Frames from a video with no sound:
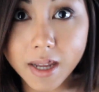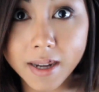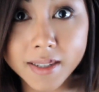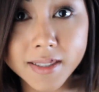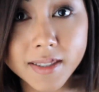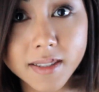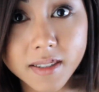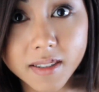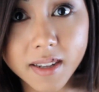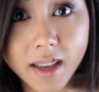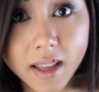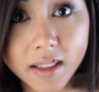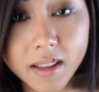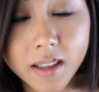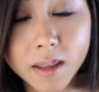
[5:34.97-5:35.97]
I suck
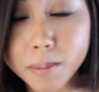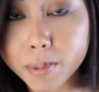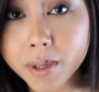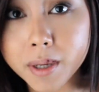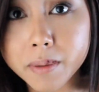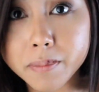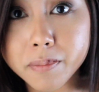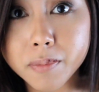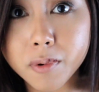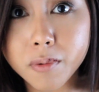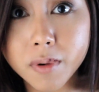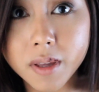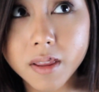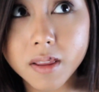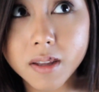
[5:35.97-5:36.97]
at keeping up
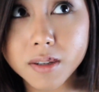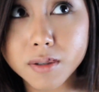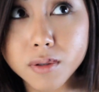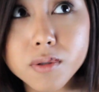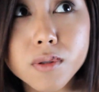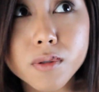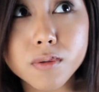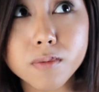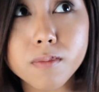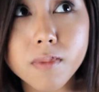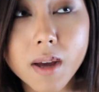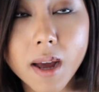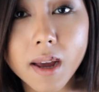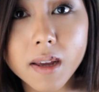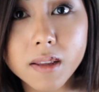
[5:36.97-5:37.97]
with YouTube.
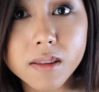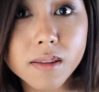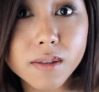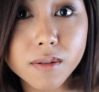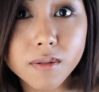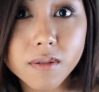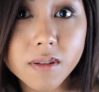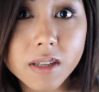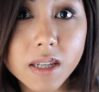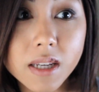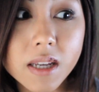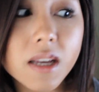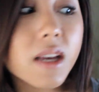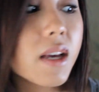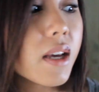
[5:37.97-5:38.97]
I
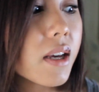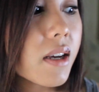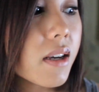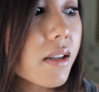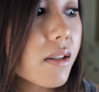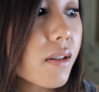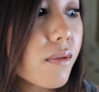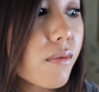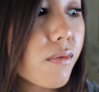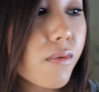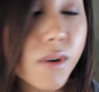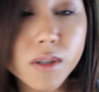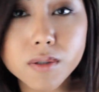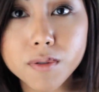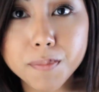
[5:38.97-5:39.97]
literally
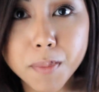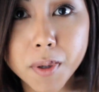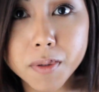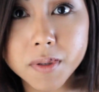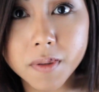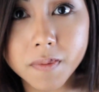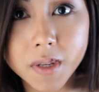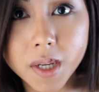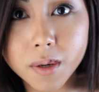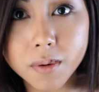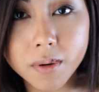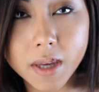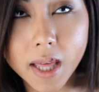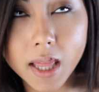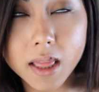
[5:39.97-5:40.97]
want to post a
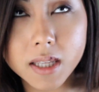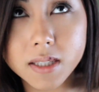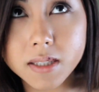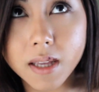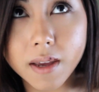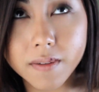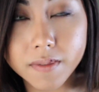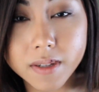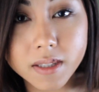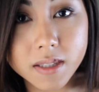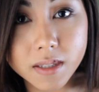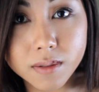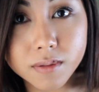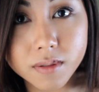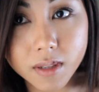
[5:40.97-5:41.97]
video at least every
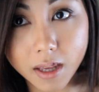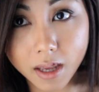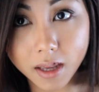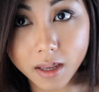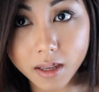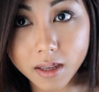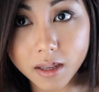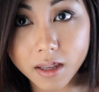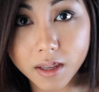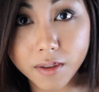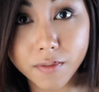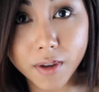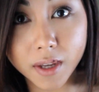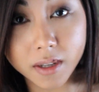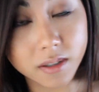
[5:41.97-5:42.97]
single day
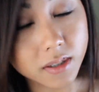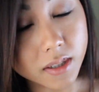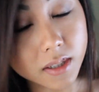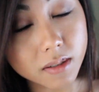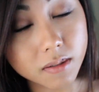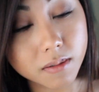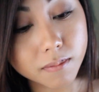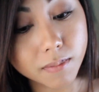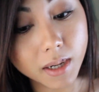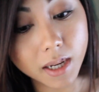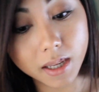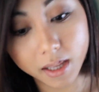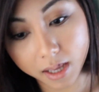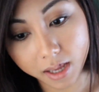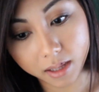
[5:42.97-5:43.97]
if I could, but
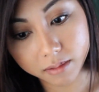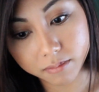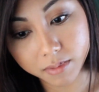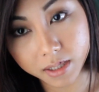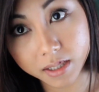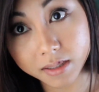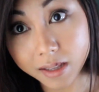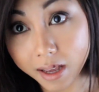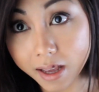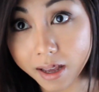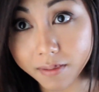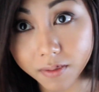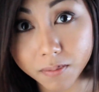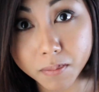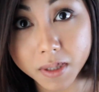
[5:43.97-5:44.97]
I can't because I
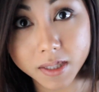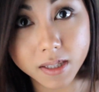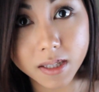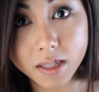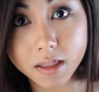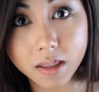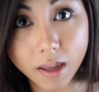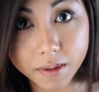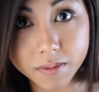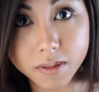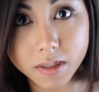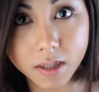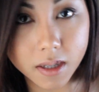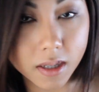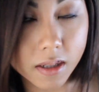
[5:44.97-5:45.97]
have a busy
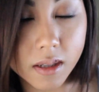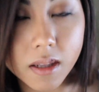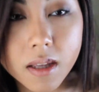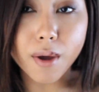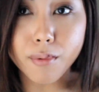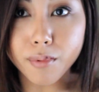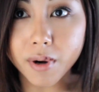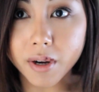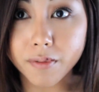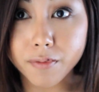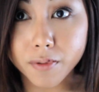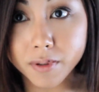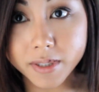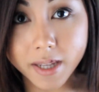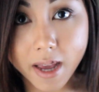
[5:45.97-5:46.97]
lifestyle. I work
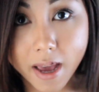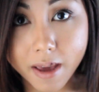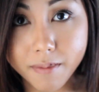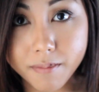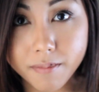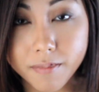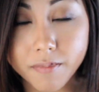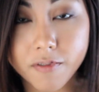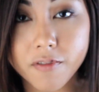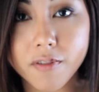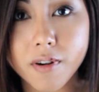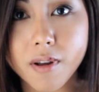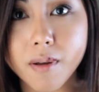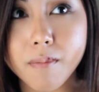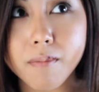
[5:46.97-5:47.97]
full-time
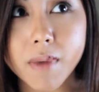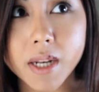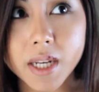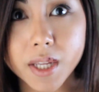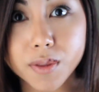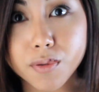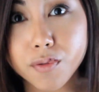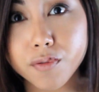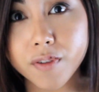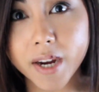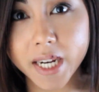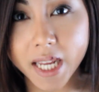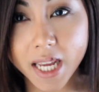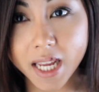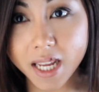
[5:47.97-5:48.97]
from Monday through
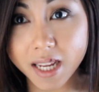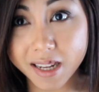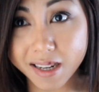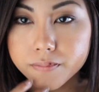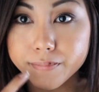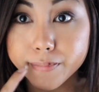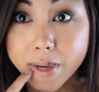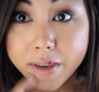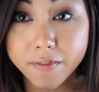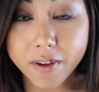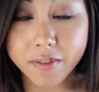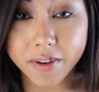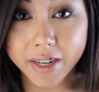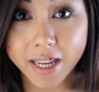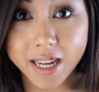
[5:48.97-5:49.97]
Friday. My
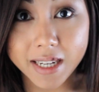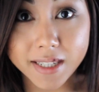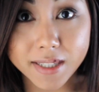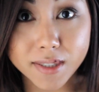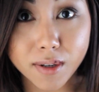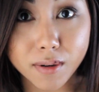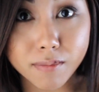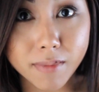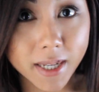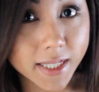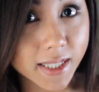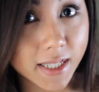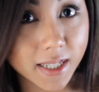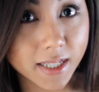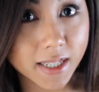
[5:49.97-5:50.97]
favorite candies are
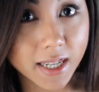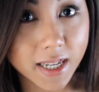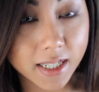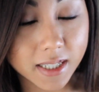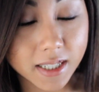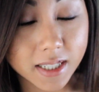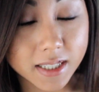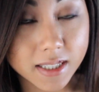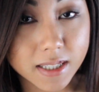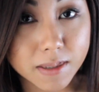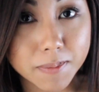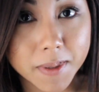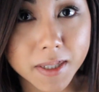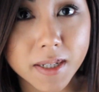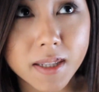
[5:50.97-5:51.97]
Mexican candies,
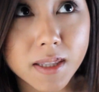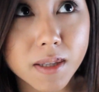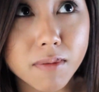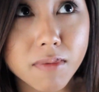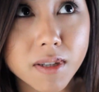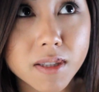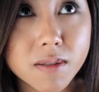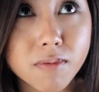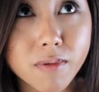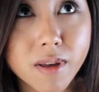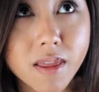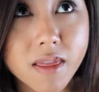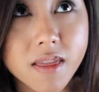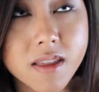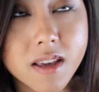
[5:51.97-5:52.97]
especially the ones
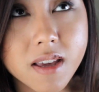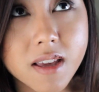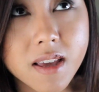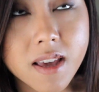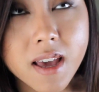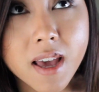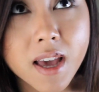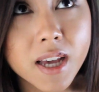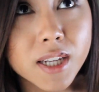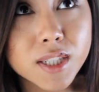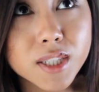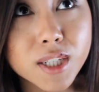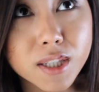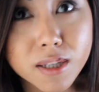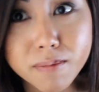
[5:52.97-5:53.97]
with the
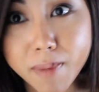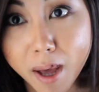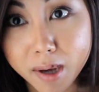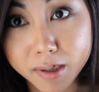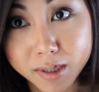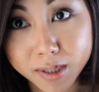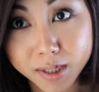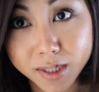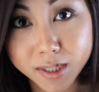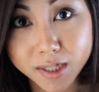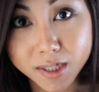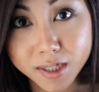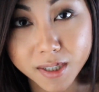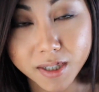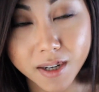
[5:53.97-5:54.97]
chili powder
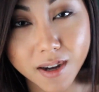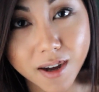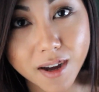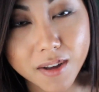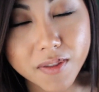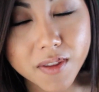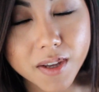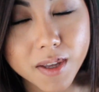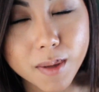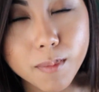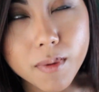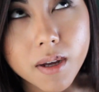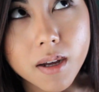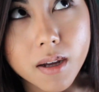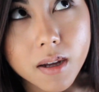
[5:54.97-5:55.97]
on
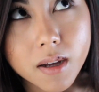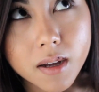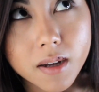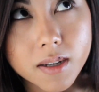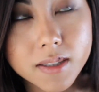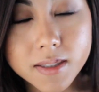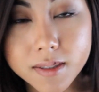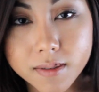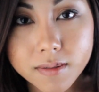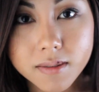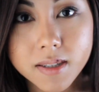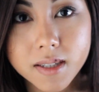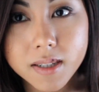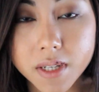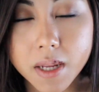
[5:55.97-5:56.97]
them. It's so
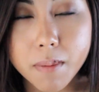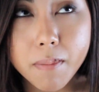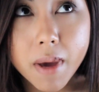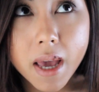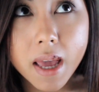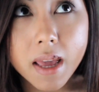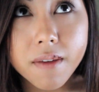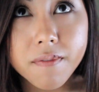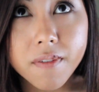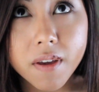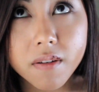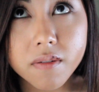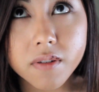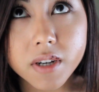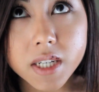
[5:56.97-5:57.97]
good. And my
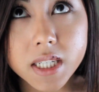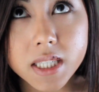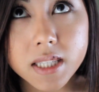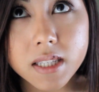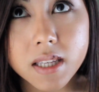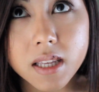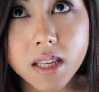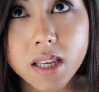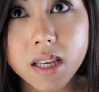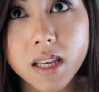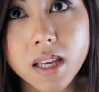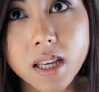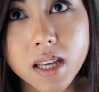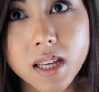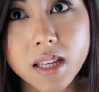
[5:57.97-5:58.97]
favorite
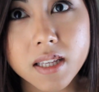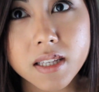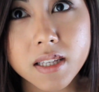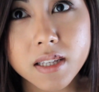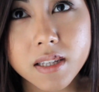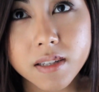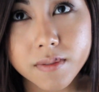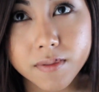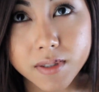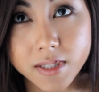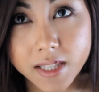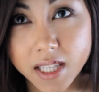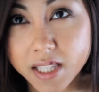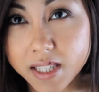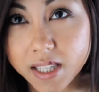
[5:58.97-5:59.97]

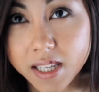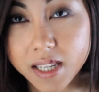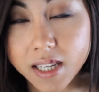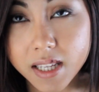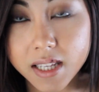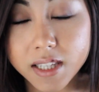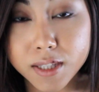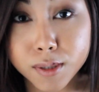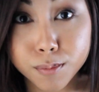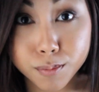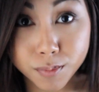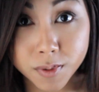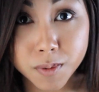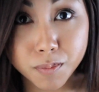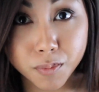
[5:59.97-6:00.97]
season is
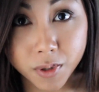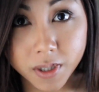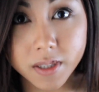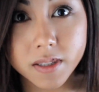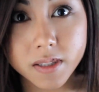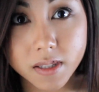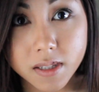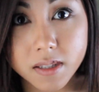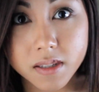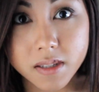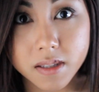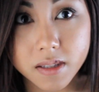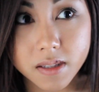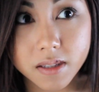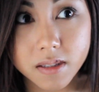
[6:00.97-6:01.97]
spring
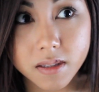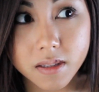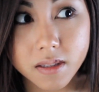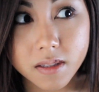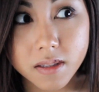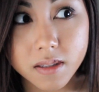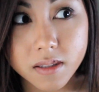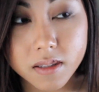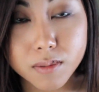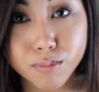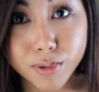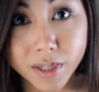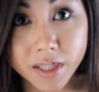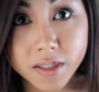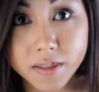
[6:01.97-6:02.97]
season. Spring